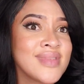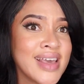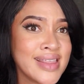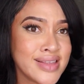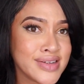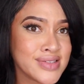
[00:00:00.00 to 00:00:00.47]

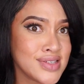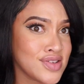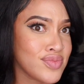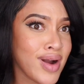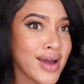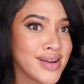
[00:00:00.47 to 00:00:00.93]
there's
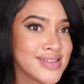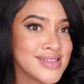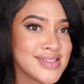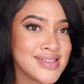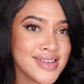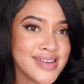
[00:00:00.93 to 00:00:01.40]
still product
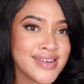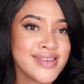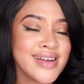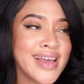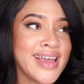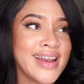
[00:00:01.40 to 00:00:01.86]
in
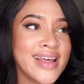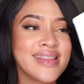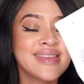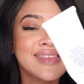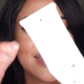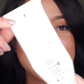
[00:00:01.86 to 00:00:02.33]
here. And
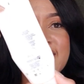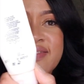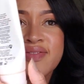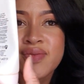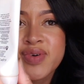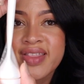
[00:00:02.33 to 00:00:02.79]
just
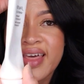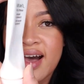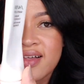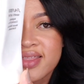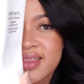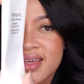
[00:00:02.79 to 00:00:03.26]
even with
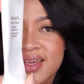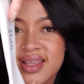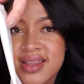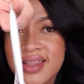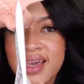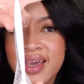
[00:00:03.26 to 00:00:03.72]
how thin